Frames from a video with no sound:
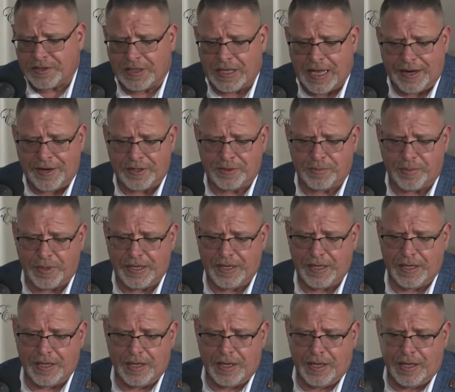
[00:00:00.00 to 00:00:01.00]
and lighters, but.
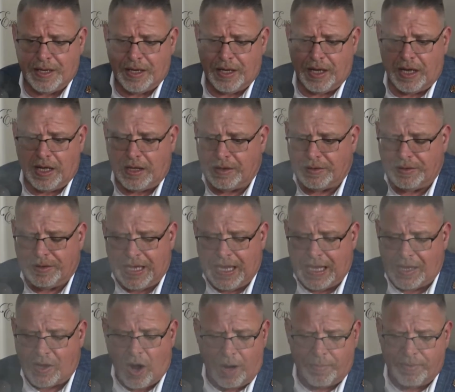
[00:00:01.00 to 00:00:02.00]
Uh,
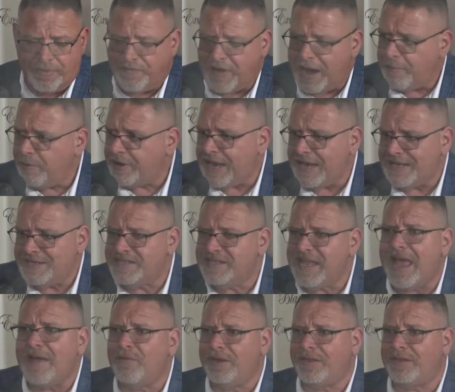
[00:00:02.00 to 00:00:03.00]
the carbon fiber cases,
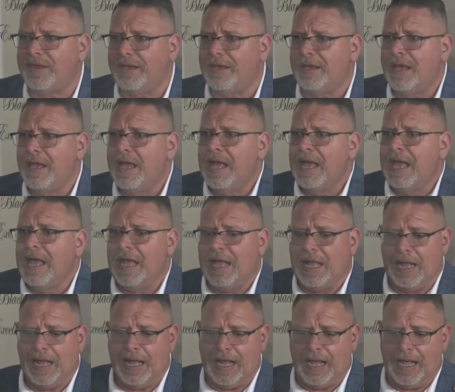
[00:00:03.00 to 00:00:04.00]
everything. Yeah, this carbon
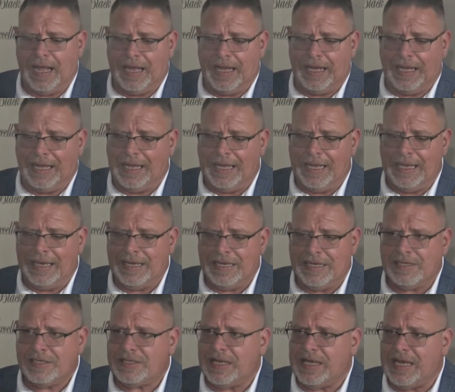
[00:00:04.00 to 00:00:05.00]
fiber case is
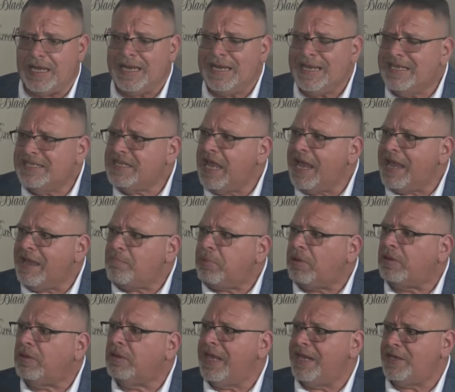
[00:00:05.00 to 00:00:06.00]
amazing. it is a
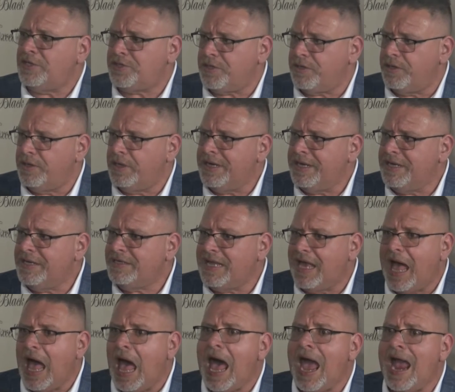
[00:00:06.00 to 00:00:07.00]
pleasure. It is a
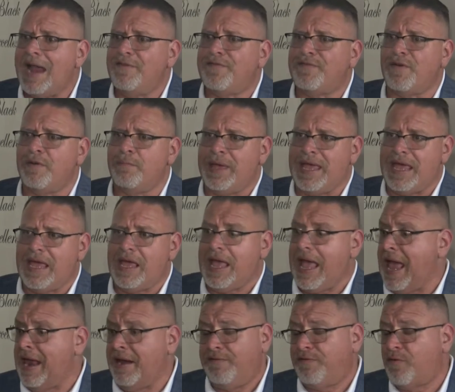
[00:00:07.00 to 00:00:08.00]
high for me,
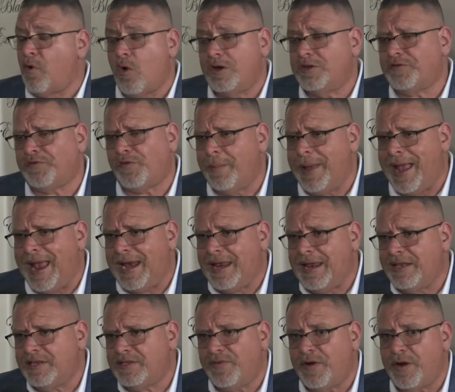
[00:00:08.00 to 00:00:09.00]
and of course for Manny.
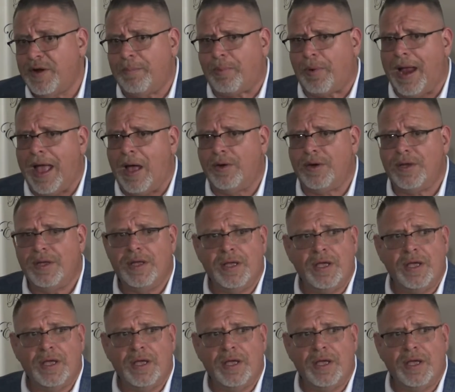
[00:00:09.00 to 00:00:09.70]
It's very proud